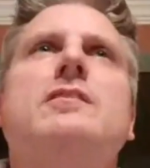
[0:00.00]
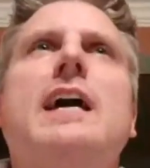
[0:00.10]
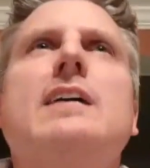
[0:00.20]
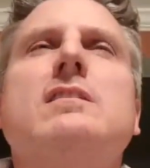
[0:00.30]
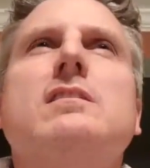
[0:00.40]

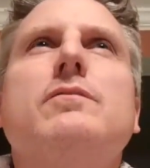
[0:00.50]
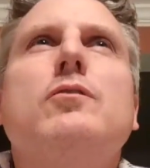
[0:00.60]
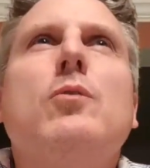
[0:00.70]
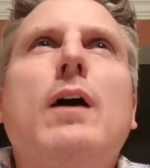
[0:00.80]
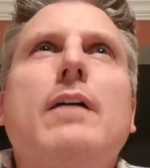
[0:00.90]
taxes. If
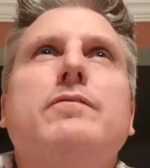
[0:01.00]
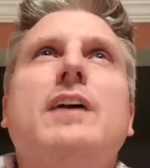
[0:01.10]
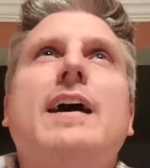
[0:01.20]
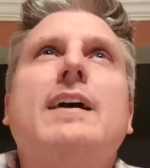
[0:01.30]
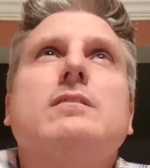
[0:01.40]
you have
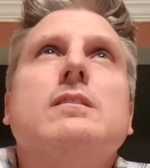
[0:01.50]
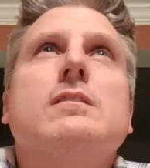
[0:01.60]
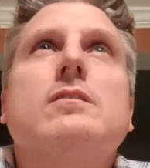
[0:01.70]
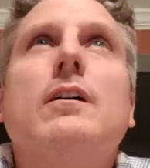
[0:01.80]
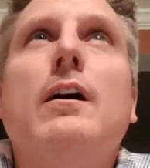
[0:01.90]

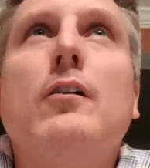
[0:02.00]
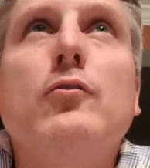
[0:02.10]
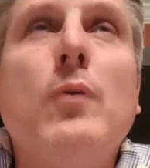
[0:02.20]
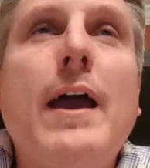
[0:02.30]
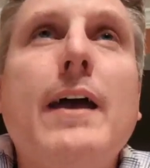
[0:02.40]
taxes,
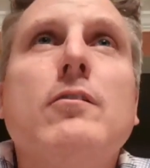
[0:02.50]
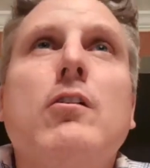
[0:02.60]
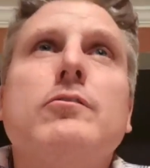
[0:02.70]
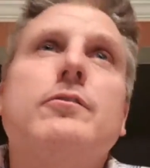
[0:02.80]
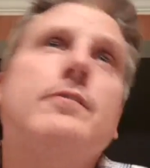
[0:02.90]
you add
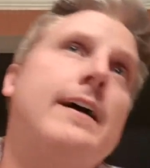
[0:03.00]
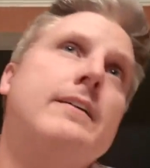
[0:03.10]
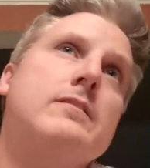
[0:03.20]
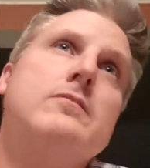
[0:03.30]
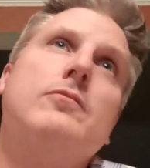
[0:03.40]
on to
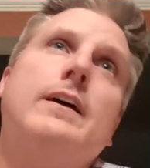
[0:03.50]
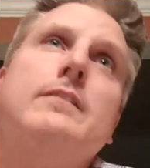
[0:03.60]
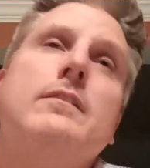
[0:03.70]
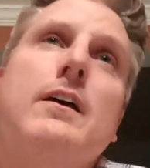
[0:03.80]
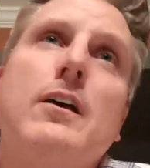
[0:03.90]
taxes,
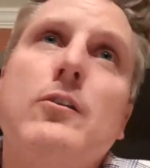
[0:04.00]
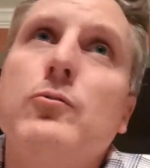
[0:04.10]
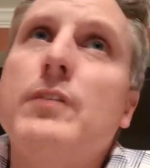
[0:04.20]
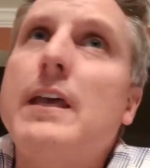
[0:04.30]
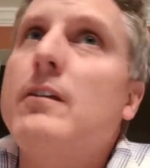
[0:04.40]
right? You
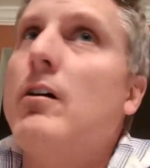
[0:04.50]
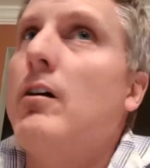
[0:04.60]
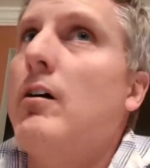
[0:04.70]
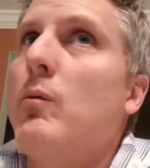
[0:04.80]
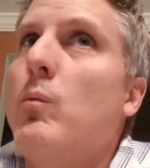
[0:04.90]
take
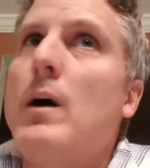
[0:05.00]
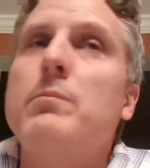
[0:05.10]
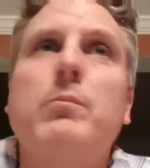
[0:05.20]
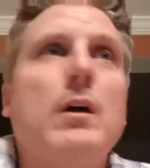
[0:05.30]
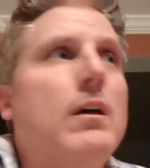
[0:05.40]

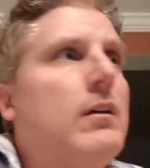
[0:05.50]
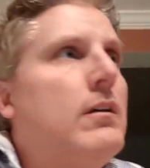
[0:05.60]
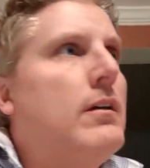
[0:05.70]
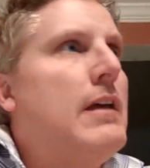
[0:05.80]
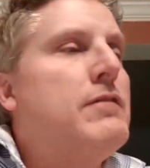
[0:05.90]

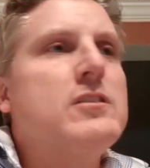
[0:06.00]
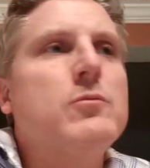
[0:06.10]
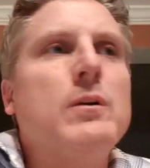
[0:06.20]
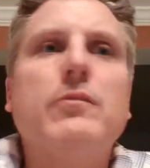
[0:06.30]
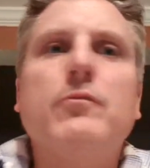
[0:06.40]
if it's
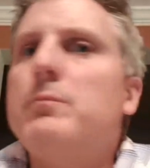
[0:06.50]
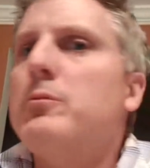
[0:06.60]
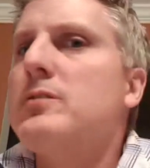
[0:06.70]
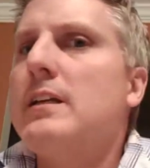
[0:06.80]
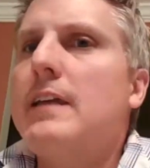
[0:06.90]

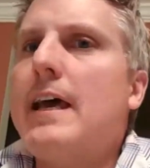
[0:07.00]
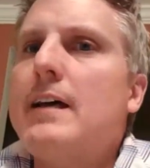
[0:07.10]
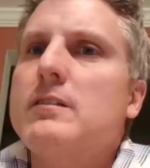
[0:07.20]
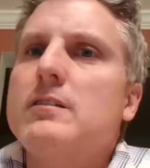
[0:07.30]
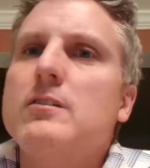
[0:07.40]
23%
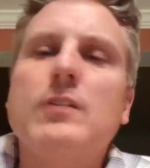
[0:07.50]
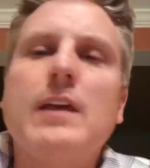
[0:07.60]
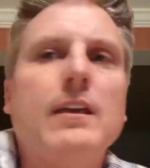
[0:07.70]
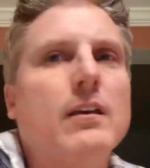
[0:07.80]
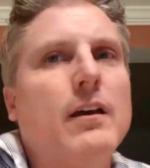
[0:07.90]
taxes, you
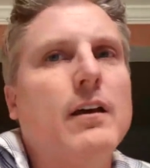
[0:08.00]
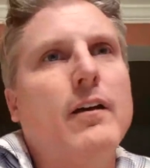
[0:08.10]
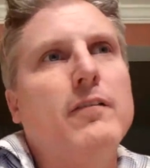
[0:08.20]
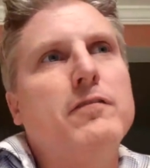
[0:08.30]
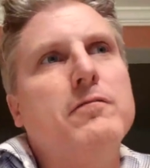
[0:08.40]
take
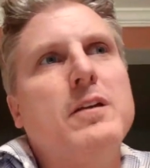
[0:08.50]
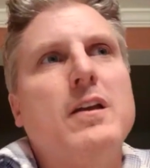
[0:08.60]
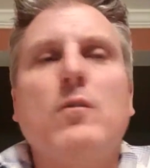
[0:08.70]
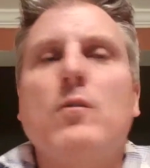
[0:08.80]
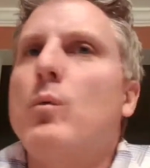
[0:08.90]

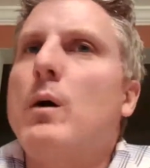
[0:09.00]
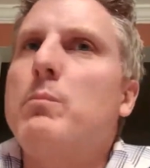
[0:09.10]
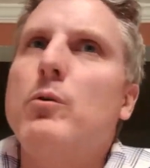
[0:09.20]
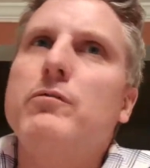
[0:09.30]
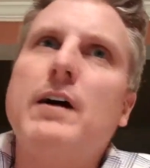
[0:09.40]

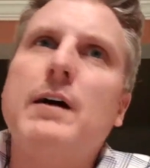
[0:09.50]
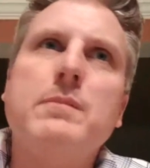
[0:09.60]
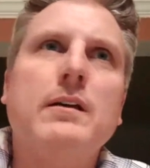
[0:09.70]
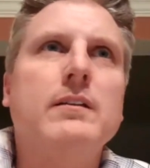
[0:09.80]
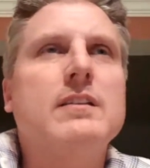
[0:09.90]
1.5
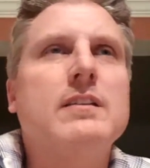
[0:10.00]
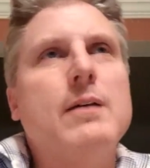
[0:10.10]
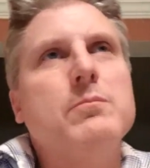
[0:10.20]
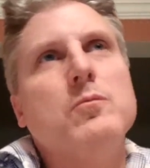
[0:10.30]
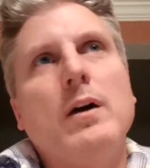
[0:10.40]
million
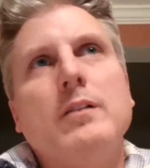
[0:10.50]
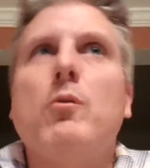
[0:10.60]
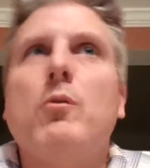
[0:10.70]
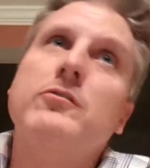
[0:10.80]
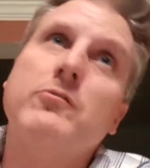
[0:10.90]
times
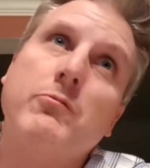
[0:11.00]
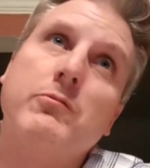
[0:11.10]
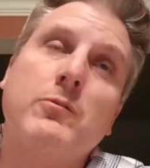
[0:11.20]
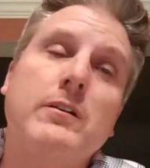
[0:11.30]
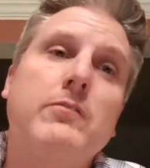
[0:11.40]

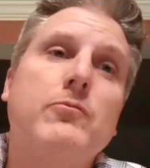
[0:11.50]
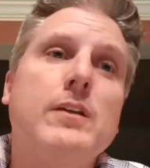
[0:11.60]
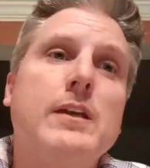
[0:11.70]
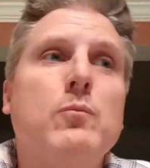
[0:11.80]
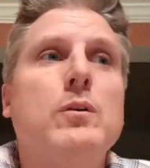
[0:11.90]

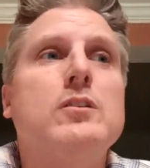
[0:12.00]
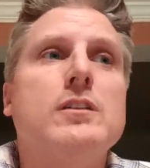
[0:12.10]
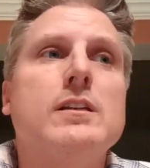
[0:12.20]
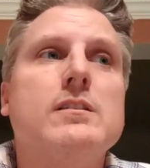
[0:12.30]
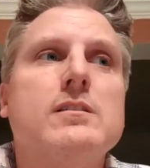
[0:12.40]
1.23, which
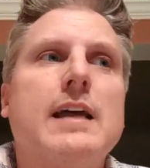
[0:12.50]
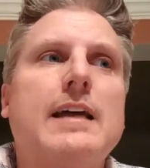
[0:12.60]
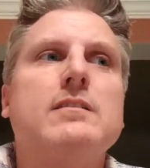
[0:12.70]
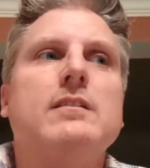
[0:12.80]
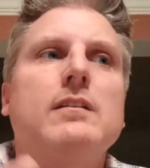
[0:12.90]
is
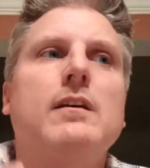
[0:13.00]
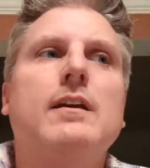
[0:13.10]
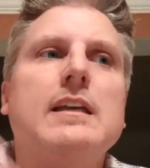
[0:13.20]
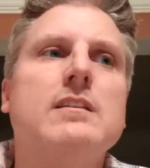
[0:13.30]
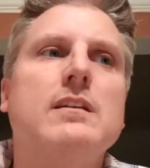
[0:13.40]

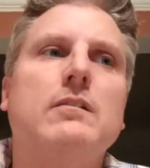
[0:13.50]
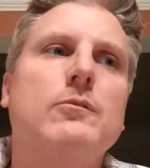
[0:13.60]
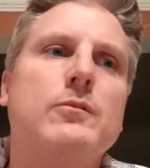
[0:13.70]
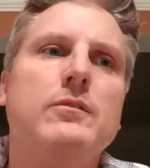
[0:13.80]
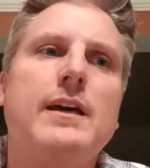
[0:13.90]

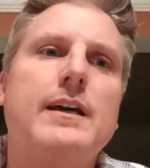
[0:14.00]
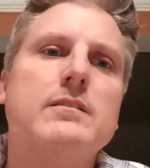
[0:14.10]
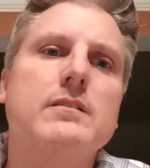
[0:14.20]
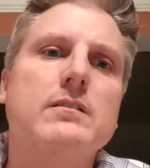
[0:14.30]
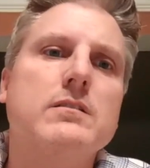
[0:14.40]
included
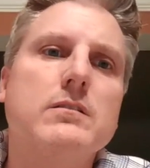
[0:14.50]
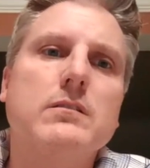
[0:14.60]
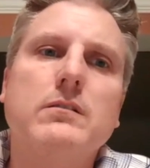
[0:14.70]
taxes.